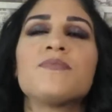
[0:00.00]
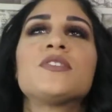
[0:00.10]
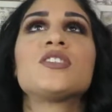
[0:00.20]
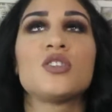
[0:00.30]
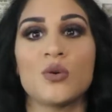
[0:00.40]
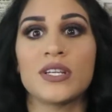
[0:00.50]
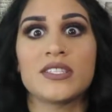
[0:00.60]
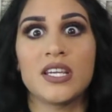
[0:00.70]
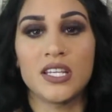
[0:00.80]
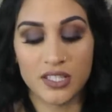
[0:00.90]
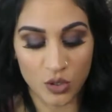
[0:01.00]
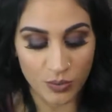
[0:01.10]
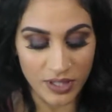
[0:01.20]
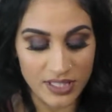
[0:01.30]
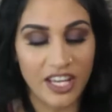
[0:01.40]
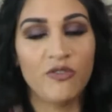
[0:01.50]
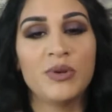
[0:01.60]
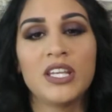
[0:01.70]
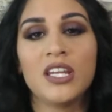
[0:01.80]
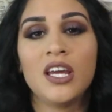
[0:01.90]
I'm so excited to open this. I've
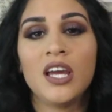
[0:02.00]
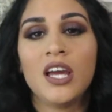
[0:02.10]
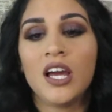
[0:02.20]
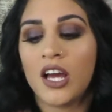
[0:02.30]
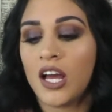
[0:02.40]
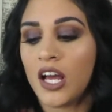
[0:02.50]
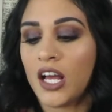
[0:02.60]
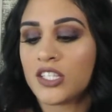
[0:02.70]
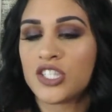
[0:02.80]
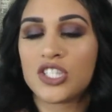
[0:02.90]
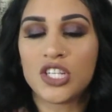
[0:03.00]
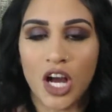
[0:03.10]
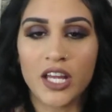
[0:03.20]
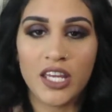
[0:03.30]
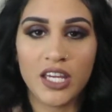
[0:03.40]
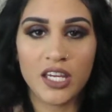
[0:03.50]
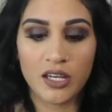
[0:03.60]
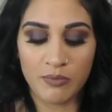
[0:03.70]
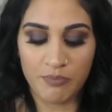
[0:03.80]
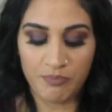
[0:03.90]
been stalking
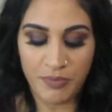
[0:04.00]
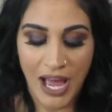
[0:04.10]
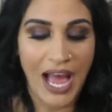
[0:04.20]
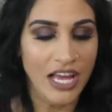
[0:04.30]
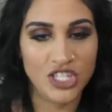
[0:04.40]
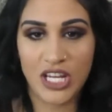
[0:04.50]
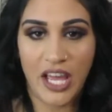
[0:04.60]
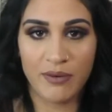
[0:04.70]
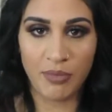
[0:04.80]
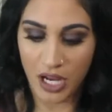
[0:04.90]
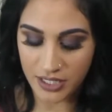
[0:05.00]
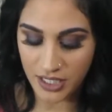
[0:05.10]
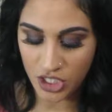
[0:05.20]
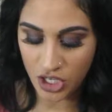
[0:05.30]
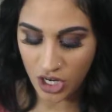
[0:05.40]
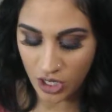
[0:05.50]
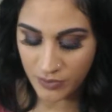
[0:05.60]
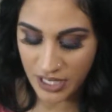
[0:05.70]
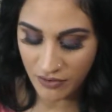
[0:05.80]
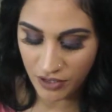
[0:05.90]
hashtag
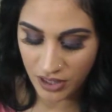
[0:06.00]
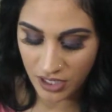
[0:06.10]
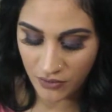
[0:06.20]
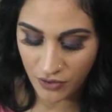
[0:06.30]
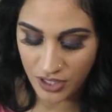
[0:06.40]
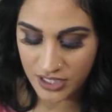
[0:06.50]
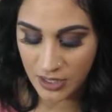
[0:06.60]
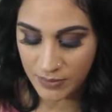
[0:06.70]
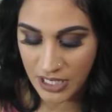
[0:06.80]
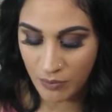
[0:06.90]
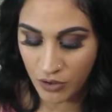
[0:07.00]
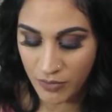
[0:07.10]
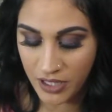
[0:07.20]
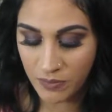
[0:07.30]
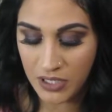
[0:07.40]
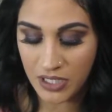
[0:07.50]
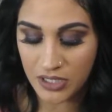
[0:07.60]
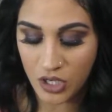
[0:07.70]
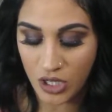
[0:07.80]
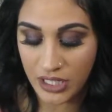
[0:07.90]
Boxycharms everything for the September month
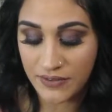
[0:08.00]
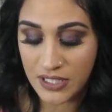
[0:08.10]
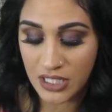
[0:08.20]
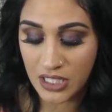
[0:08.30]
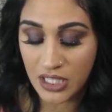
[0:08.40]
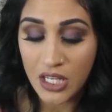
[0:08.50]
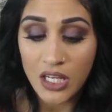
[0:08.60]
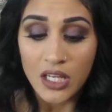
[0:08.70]
because all I've seen